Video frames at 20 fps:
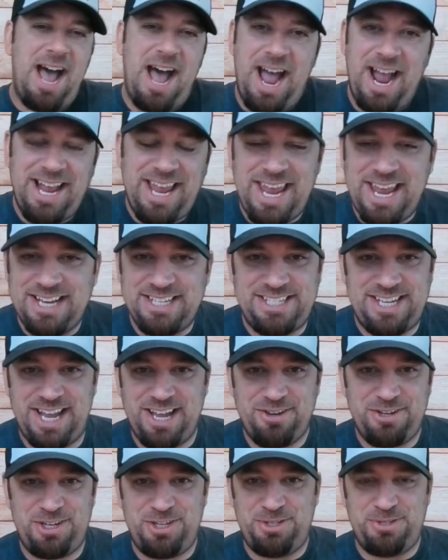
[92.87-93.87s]
I can't
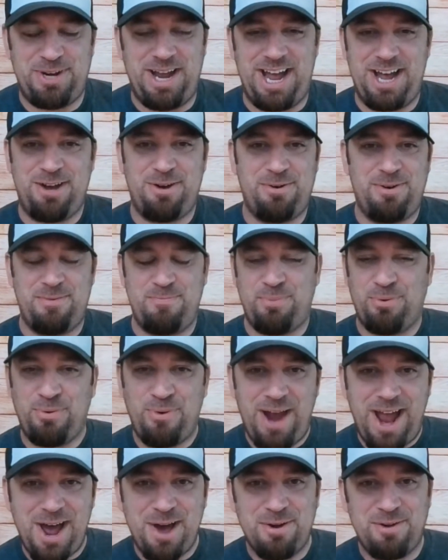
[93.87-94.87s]
tell you how
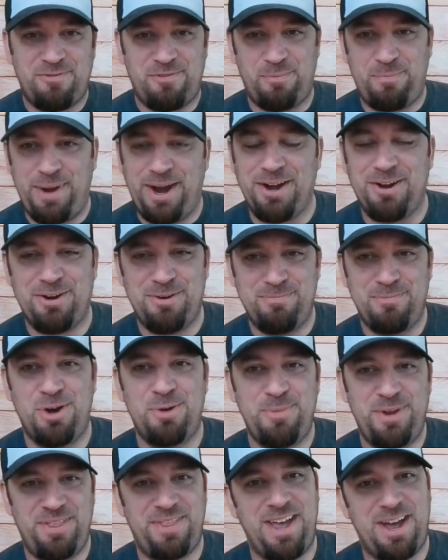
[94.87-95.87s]
proud of a parent
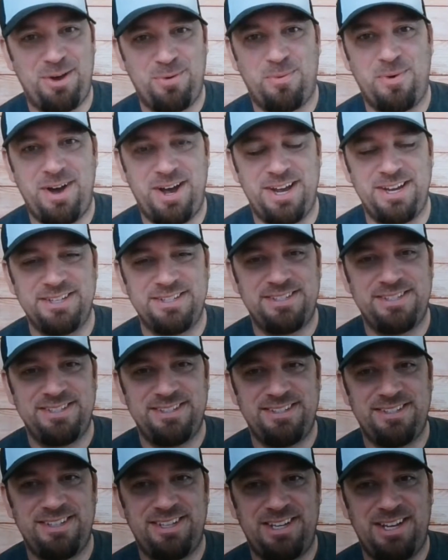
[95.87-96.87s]
moment that was
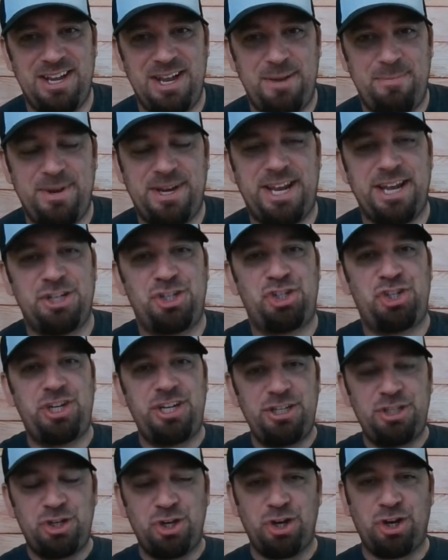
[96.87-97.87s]
because
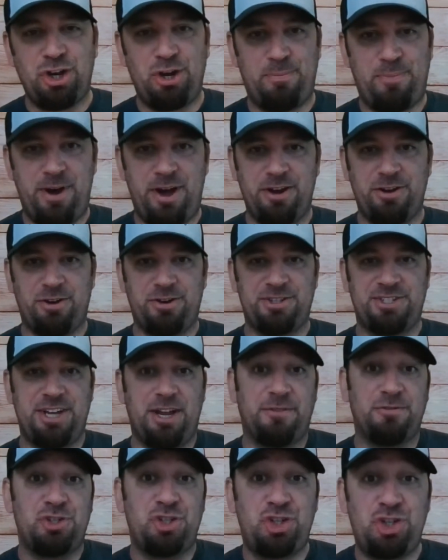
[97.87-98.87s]
she took it upon
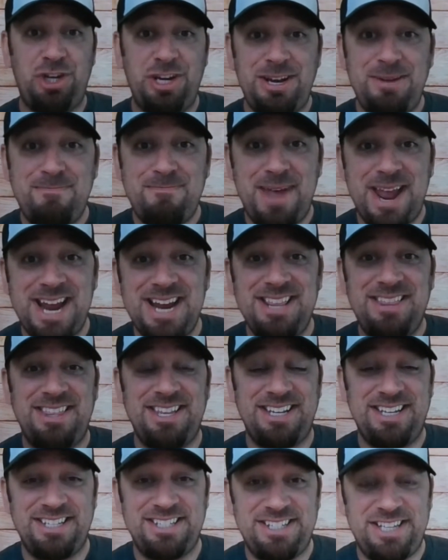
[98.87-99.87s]
herself. She made
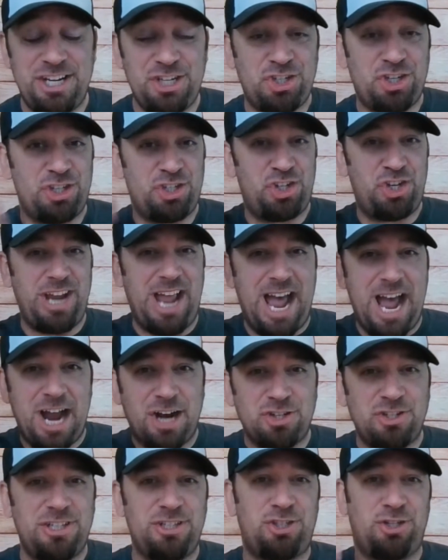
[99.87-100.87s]
the decision. She
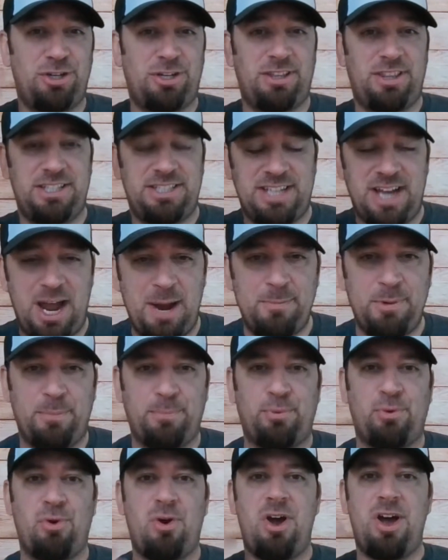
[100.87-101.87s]
actually took the time to
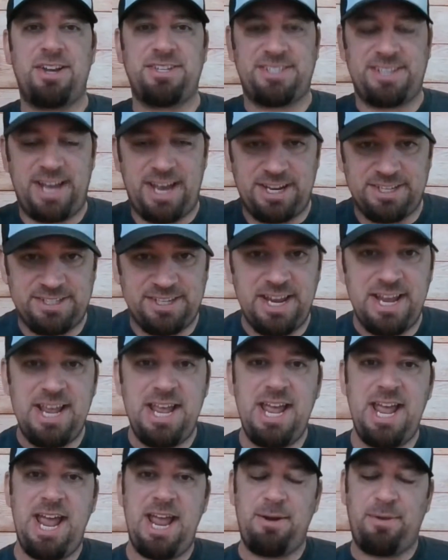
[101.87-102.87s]
process
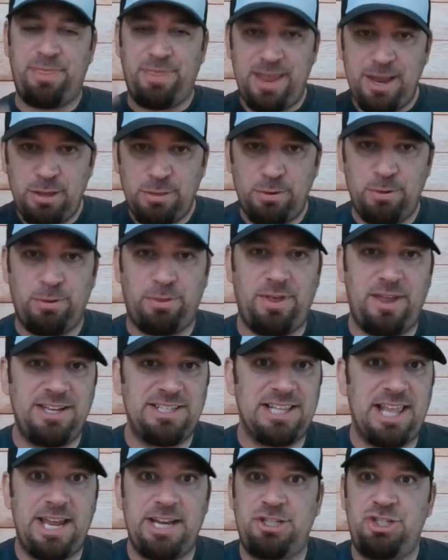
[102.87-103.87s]
and think through
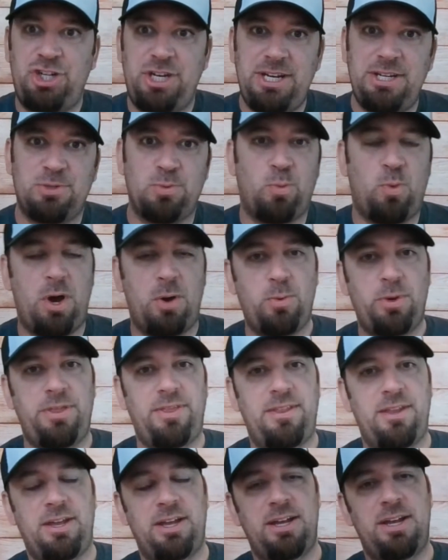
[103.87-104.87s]
things like, geez, what
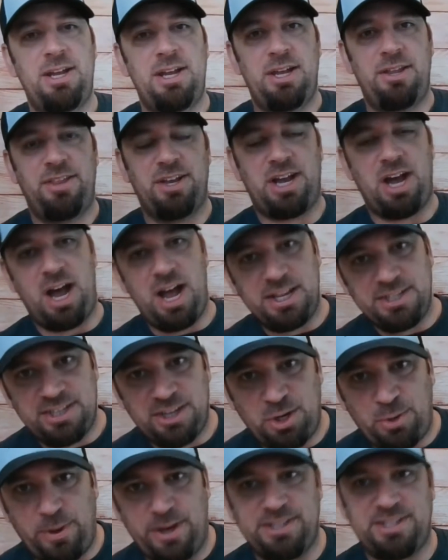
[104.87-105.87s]
would the, the
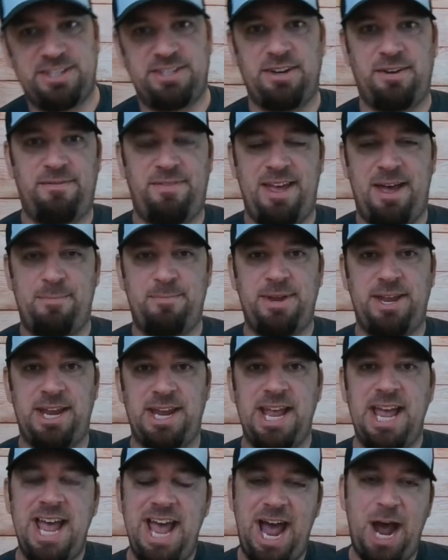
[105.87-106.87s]
consequences of that
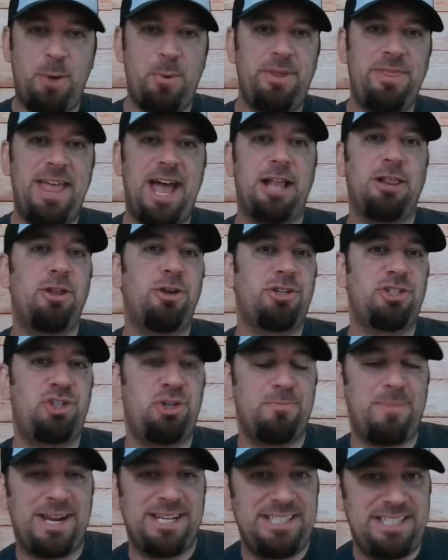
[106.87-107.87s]
be? How would that look
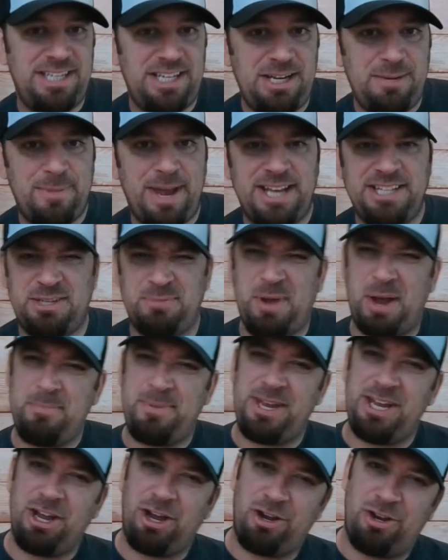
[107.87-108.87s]
to my teammates? Am I
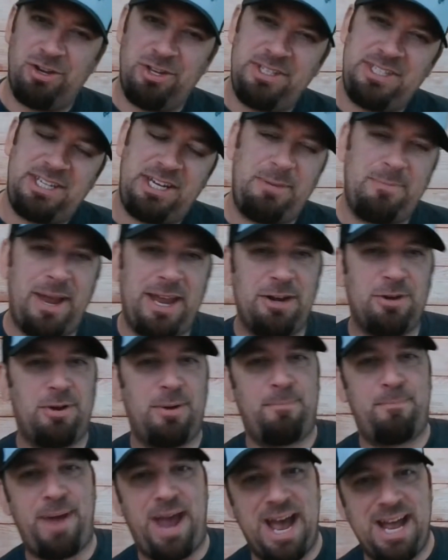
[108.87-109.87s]
being a good teammate or
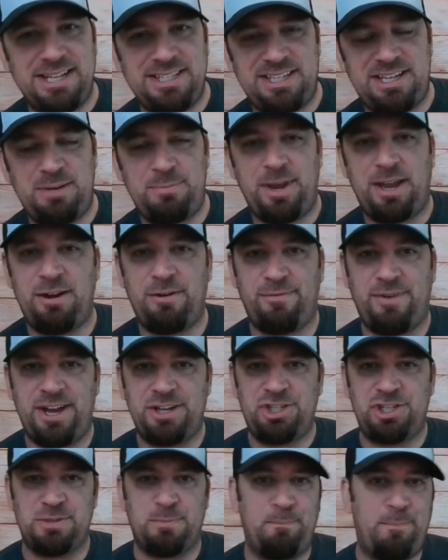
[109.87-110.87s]
a bad teammate if I
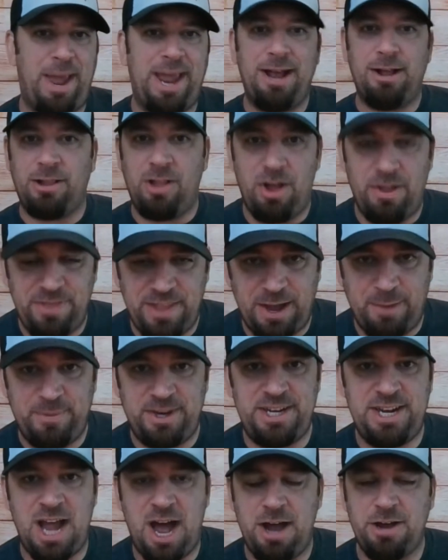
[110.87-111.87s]
just bail on them
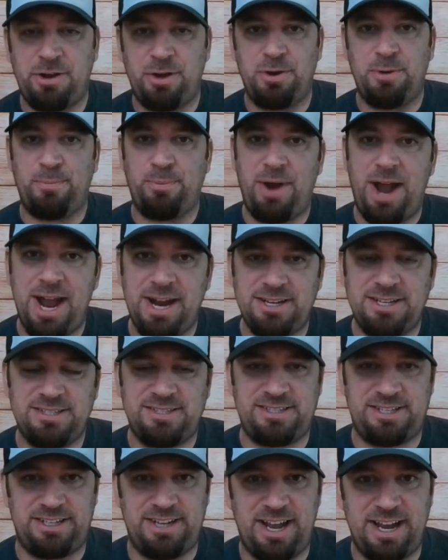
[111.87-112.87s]
and not go to
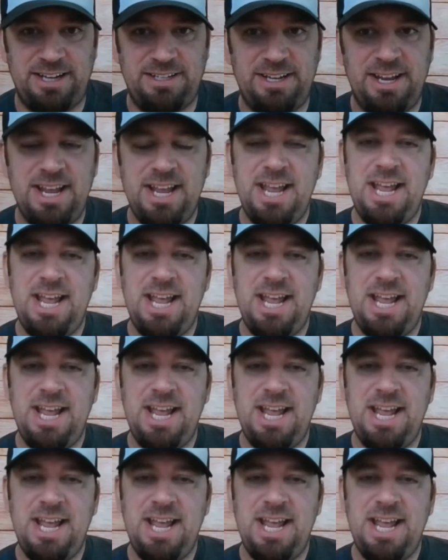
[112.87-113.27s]
practice tonight?